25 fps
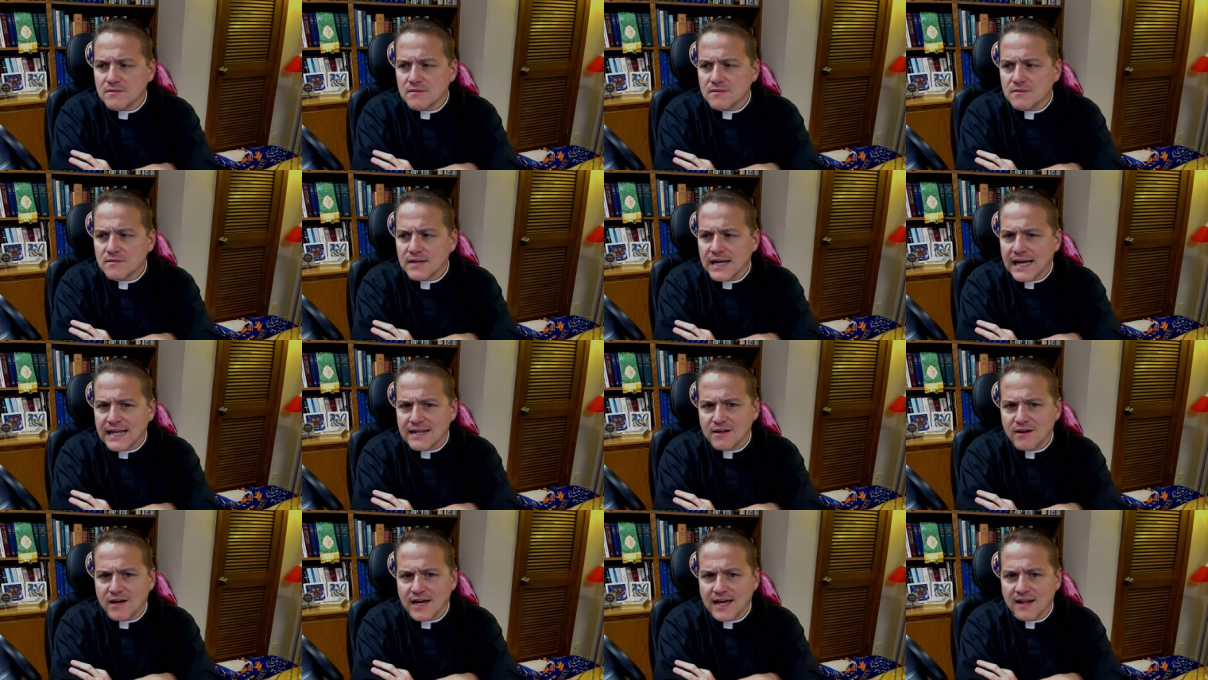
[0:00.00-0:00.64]

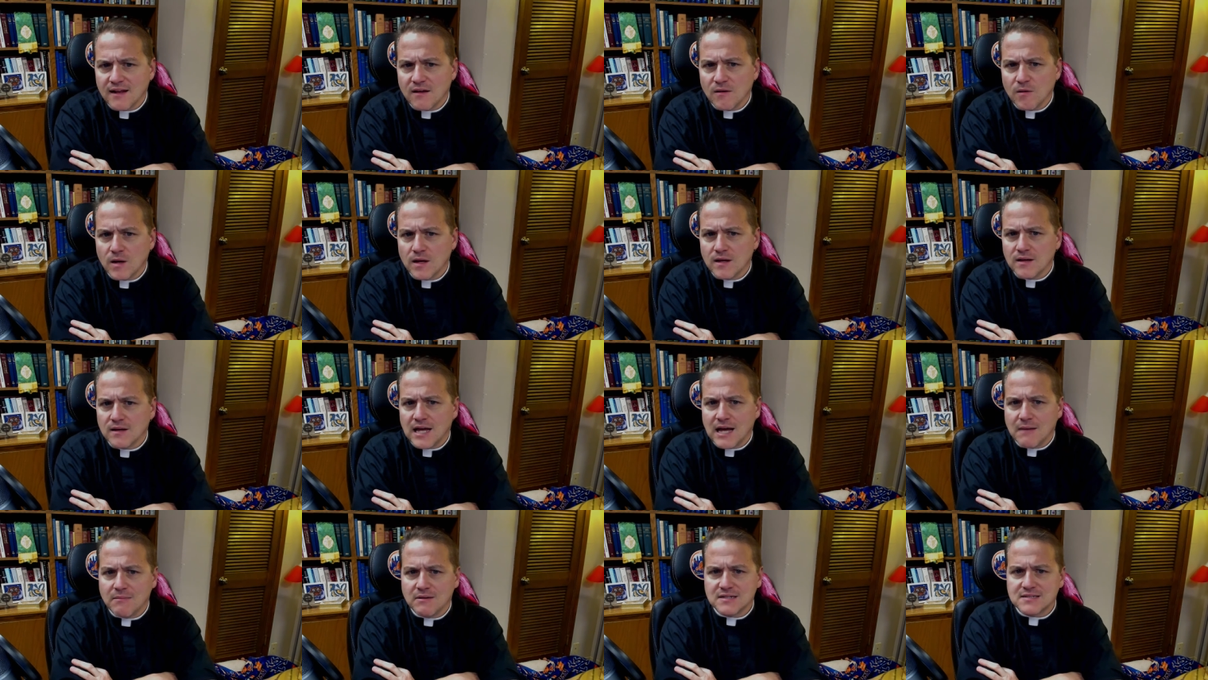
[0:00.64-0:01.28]
Elo Elo
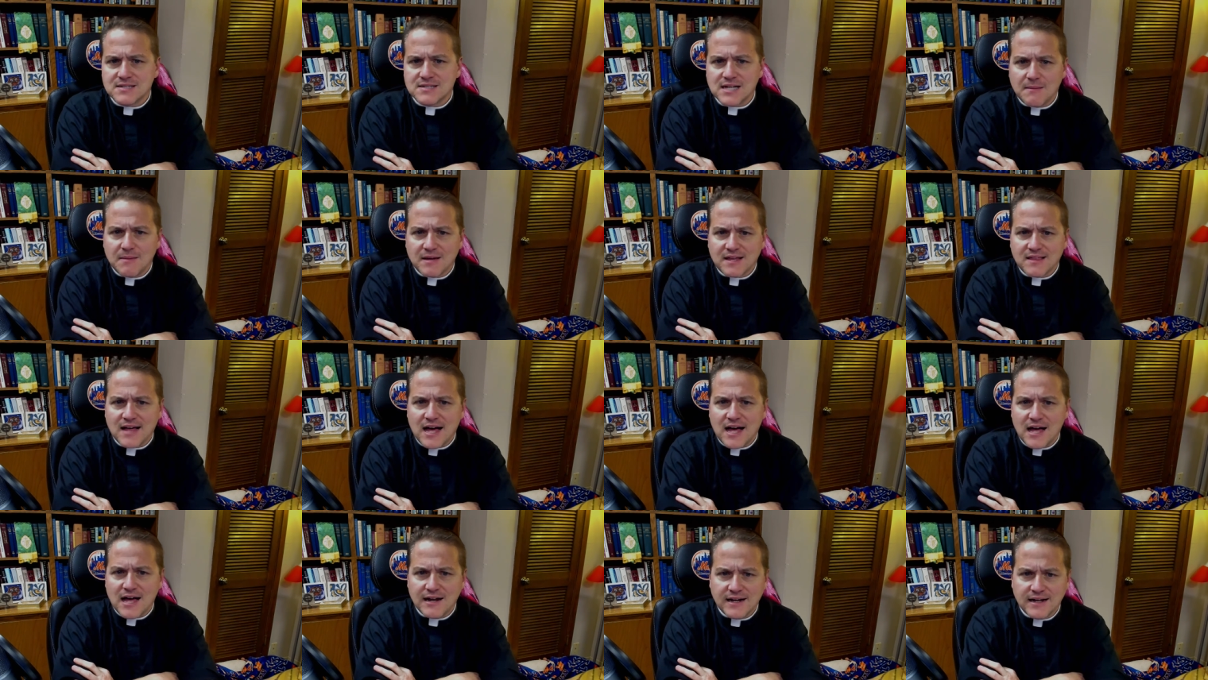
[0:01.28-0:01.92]
Laba
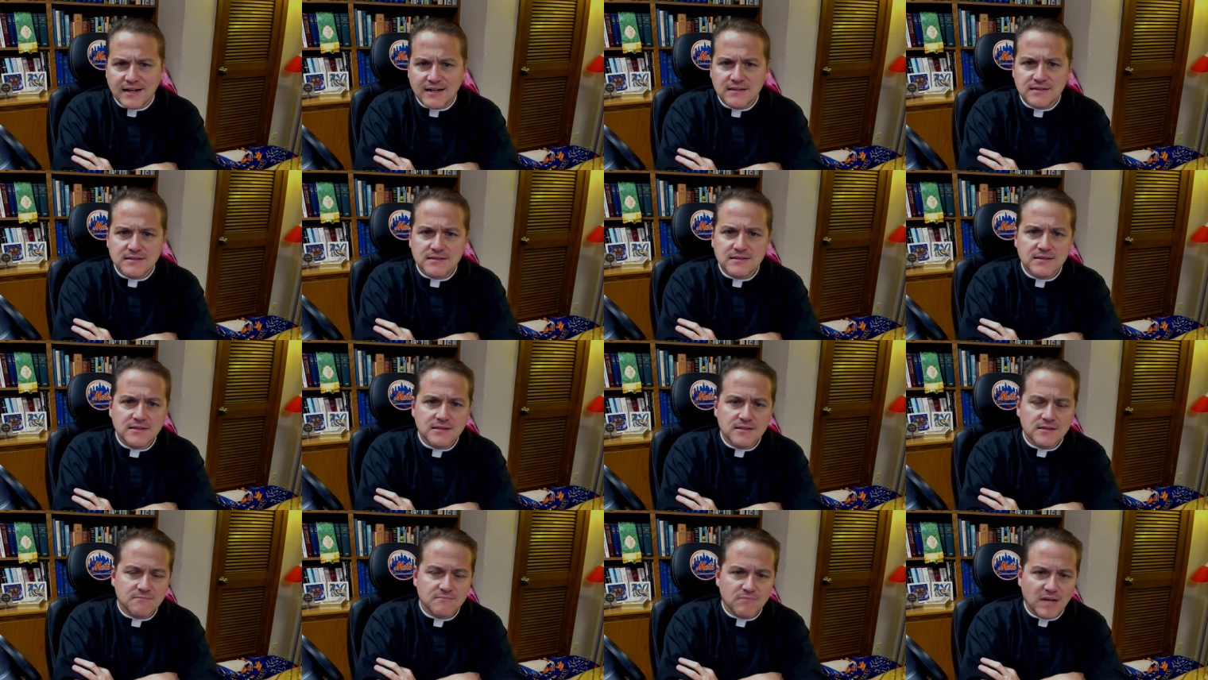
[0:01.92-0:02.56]
Sabachthani?
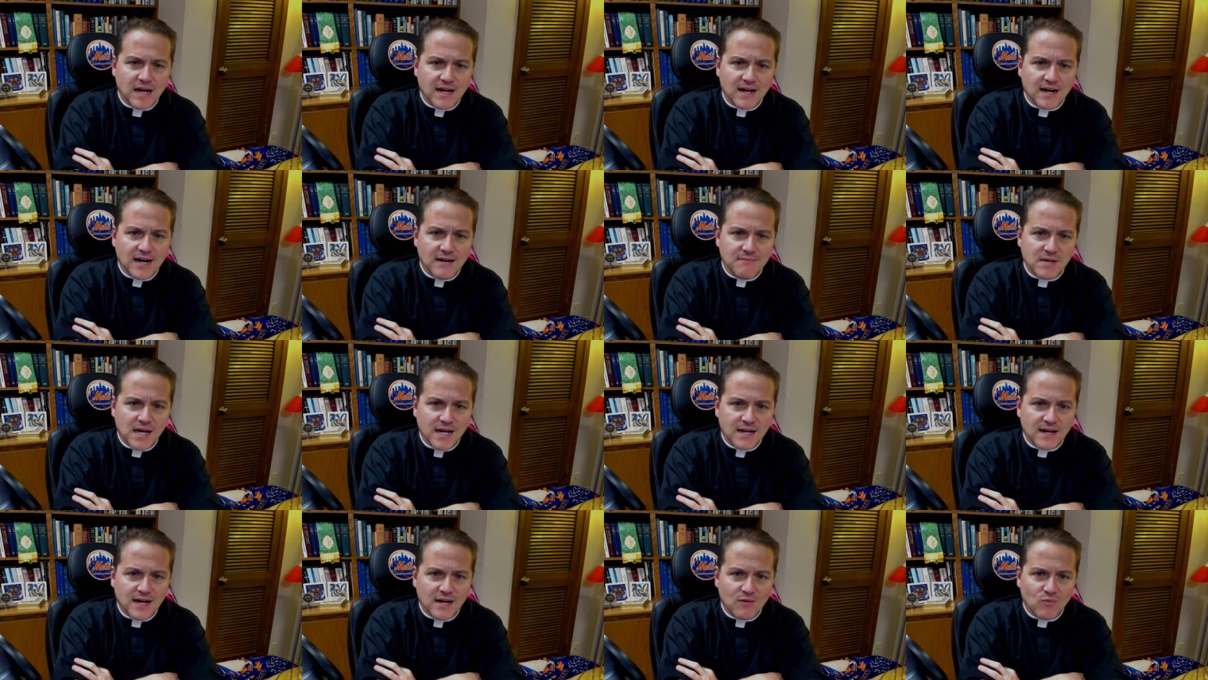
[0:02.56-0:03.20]
My God, my
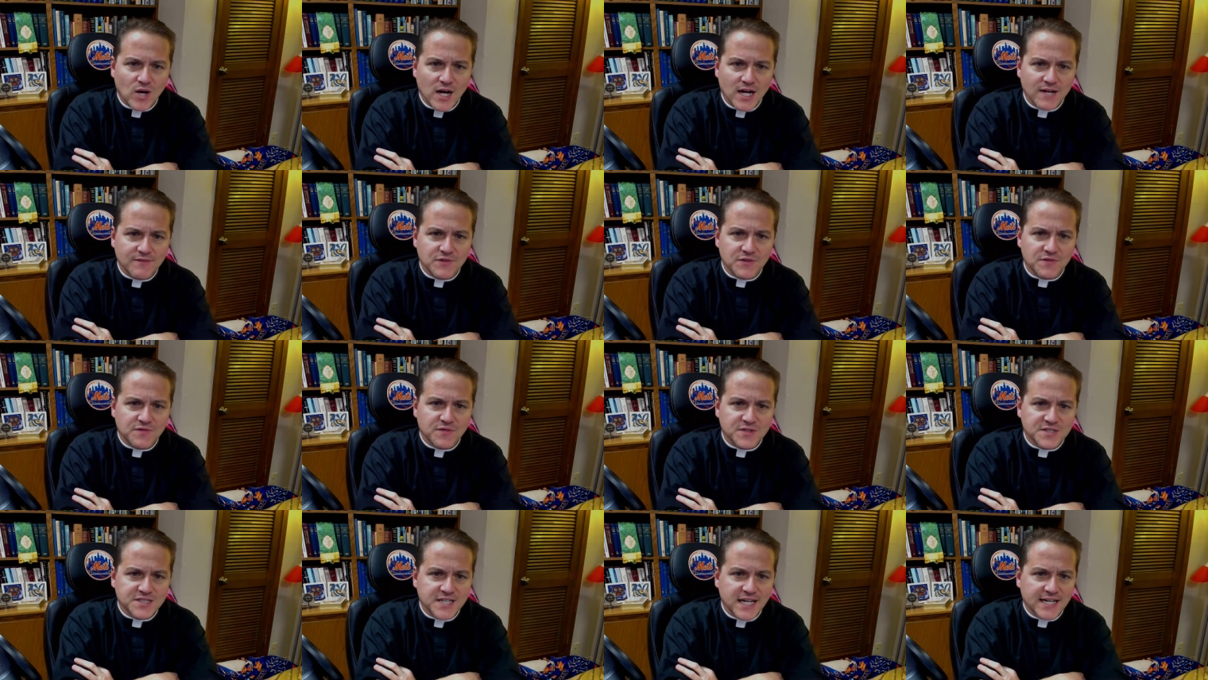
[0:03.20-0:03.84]
God, why have you
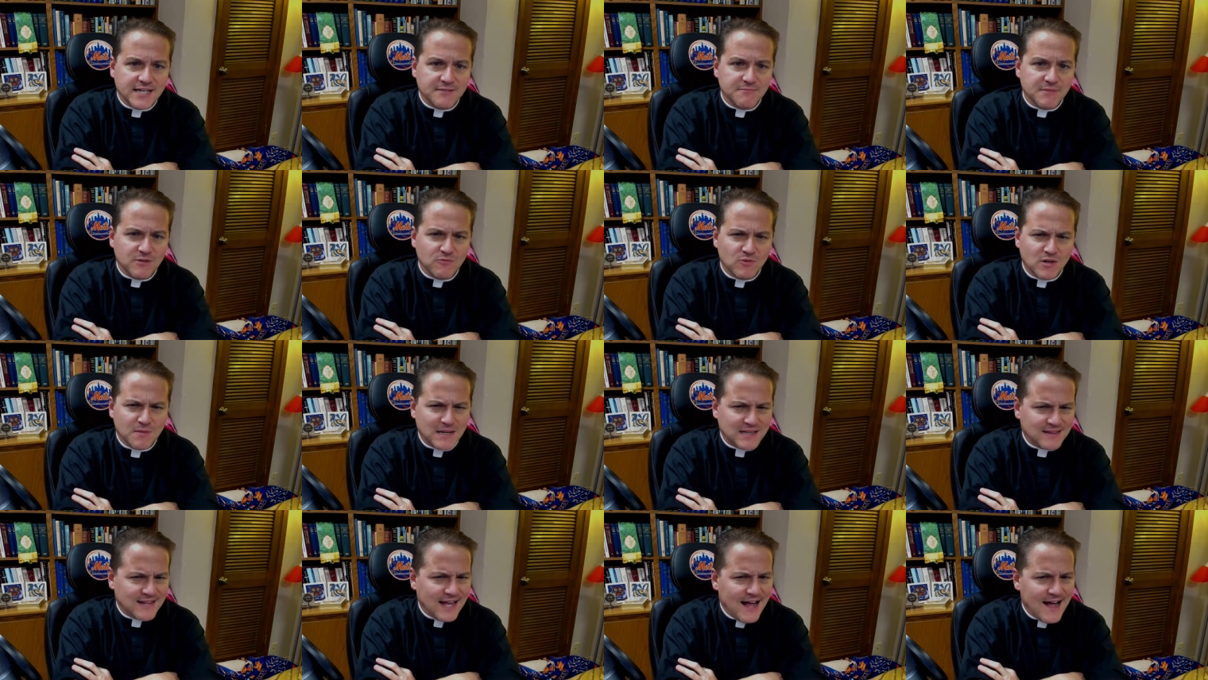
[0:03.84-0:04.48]
forsaken me? What
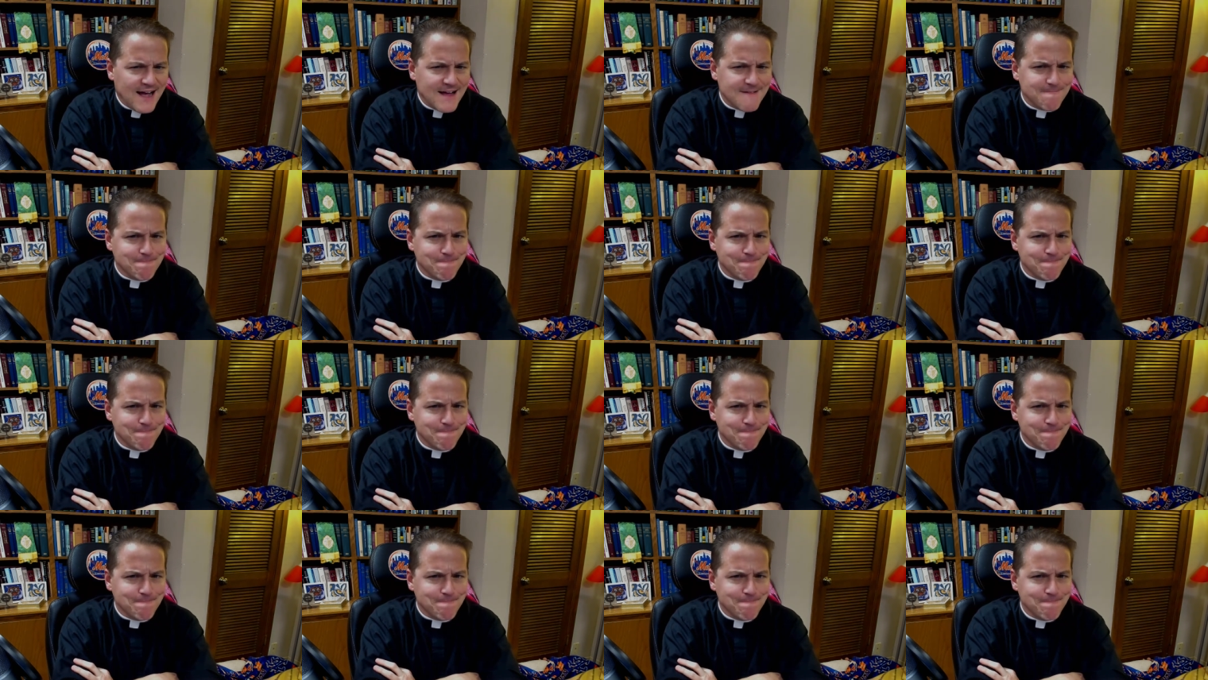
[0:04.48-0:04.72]
about that?